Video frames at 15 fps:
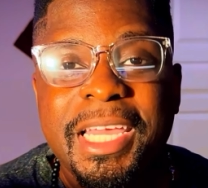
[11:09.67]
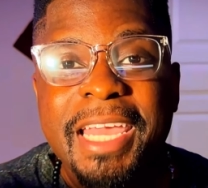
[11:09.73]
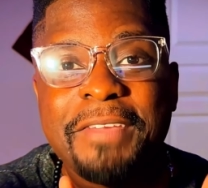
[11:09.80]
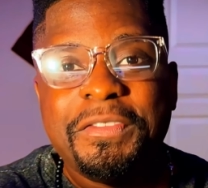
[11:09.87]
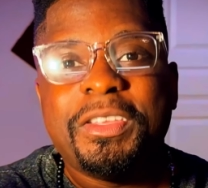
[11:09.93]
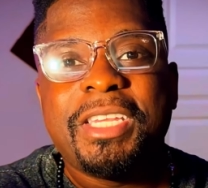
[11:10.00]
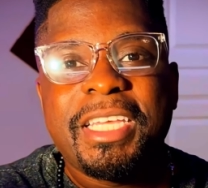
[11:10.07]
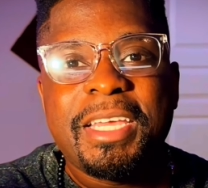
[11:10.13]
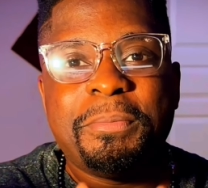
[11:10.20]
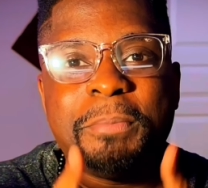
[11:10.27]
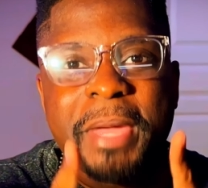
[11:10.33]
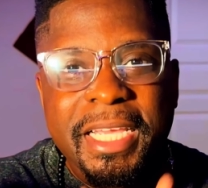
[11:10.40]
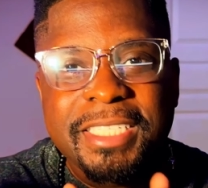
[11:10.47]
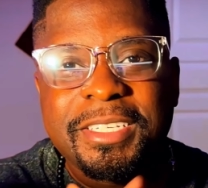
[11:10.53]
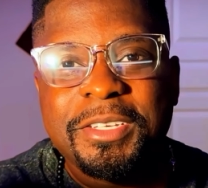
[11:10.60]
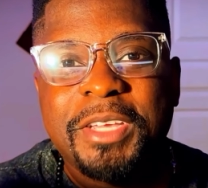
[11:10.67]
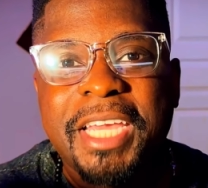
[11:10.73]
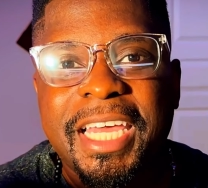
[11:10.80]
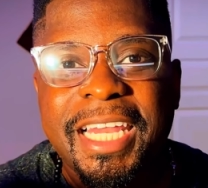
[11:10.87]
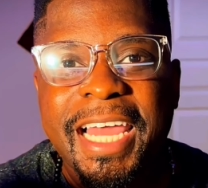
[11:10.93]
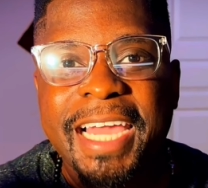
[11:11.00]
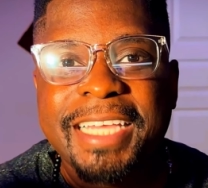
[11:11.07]
If you did, make sure you
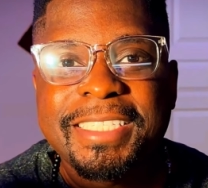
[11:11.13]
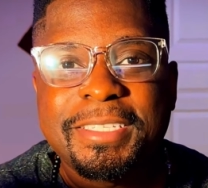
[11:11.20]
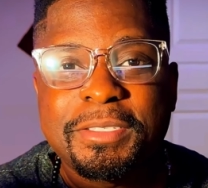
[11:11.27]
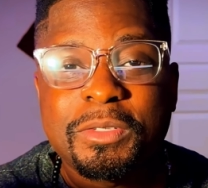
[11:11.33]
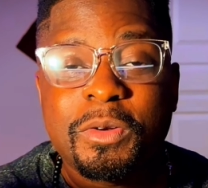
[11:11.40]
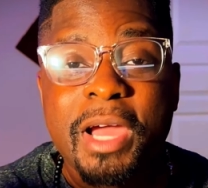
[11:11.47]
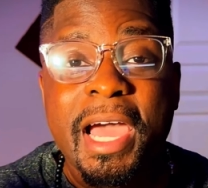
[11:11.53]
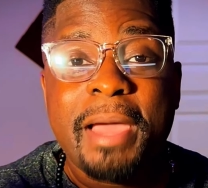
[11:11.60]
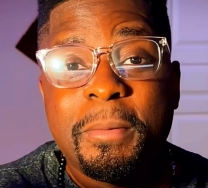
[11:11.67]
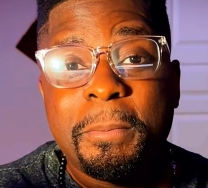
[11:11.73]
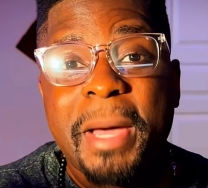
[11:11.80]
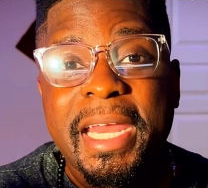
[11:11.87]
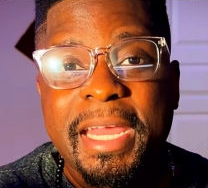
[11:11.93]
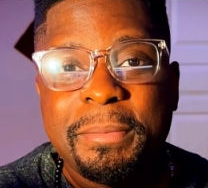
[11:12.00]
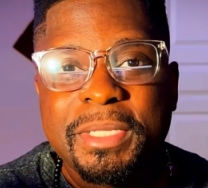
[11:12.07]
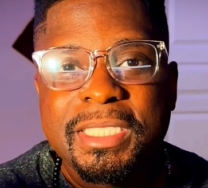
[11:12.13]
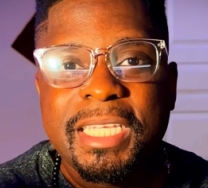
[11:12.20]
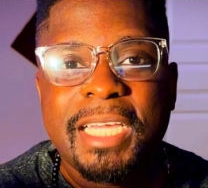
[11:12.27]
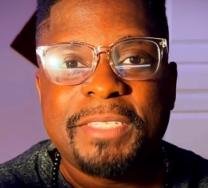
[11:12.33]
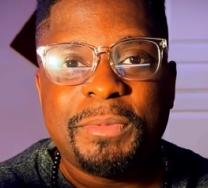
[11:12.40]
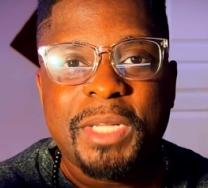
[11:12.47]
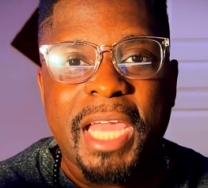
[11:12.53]
hit like and subscribe. My name is
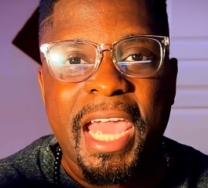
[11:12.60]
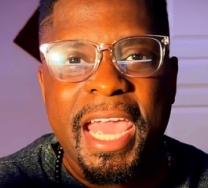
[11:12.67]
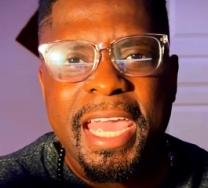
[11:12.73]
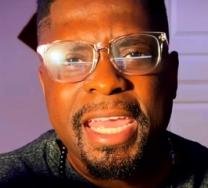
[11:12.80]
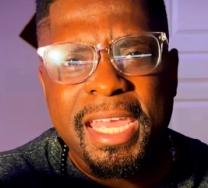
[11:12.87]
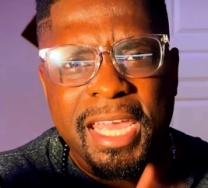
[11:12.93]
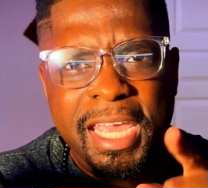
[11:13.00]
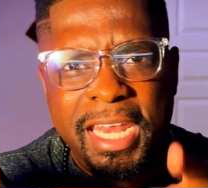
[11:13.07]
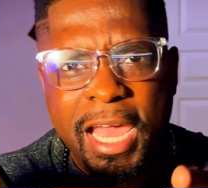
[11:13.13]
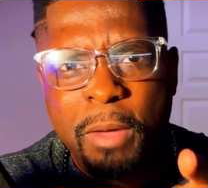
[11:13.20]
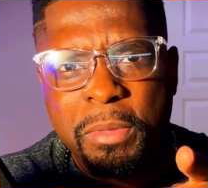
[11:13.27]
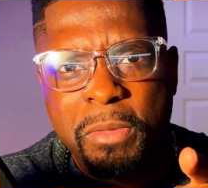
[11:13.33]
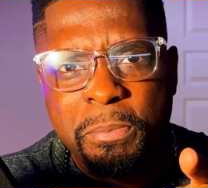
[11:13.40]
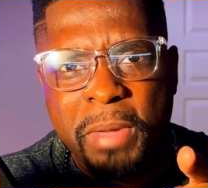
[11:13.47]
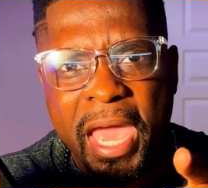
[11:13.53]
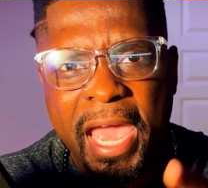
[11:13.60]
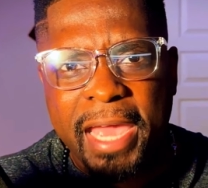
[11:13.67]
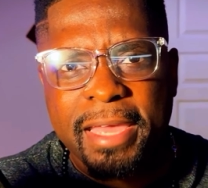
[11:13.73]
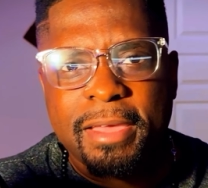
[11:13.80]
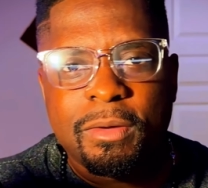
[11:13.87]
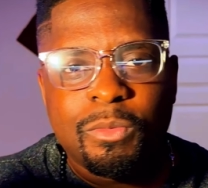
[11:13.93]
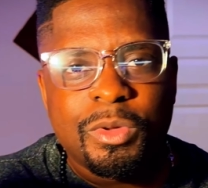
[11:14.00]
Desmond A, and I'll be
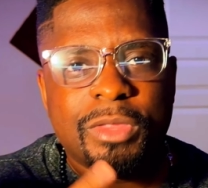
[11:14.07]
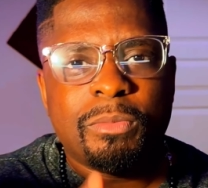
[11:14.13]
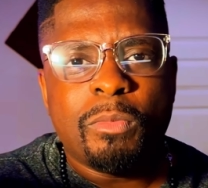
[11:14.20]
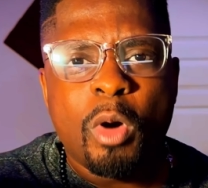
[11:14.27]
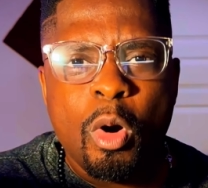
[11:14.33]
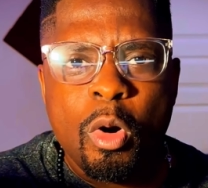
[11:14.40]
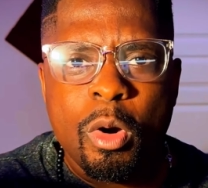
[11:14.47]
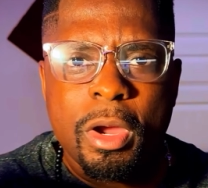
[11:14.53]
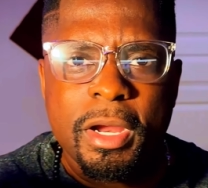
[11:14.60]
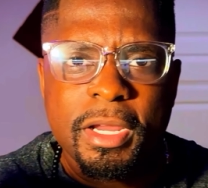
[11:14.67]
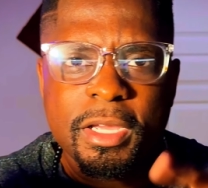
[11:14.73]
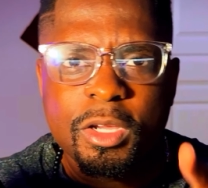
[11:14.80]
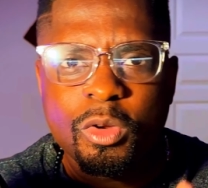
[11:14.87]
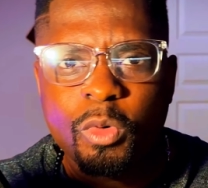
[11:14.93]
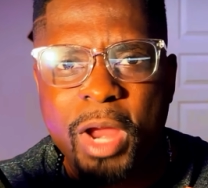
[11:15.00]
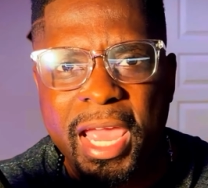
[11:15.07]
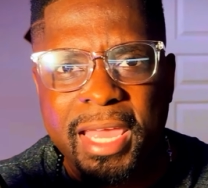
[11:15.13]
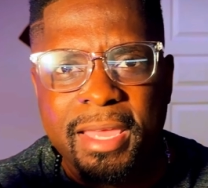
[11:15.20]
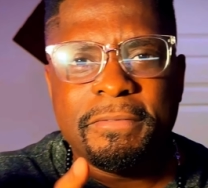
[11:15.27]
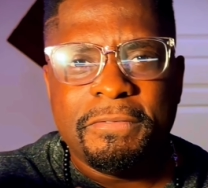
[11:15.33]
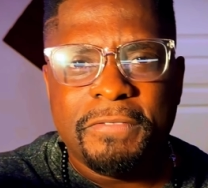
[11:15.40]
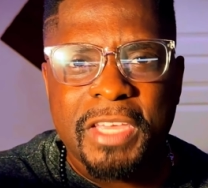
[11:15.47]
back with more
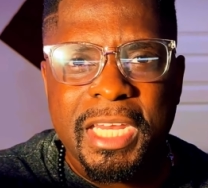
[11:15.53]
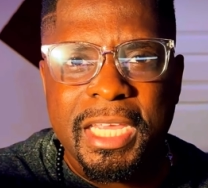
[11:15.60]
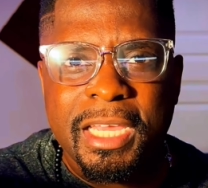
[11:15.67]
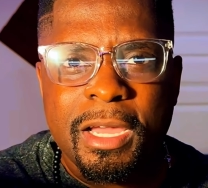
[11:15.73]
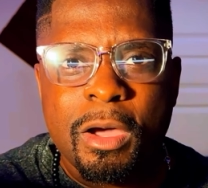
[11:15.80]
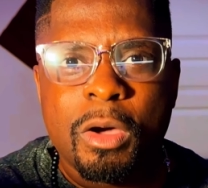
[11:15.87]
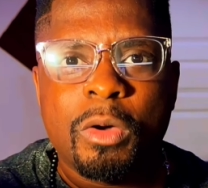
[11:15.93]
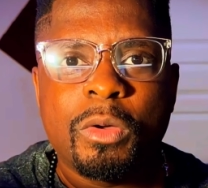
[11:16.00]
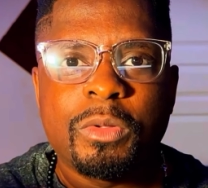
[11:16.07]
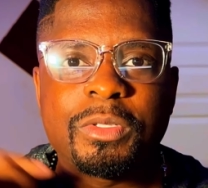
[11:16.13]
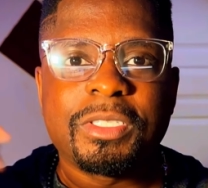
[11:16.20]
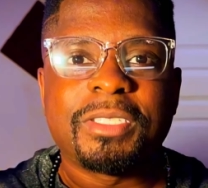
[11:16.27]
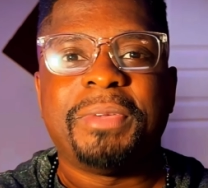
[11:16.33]
great videos.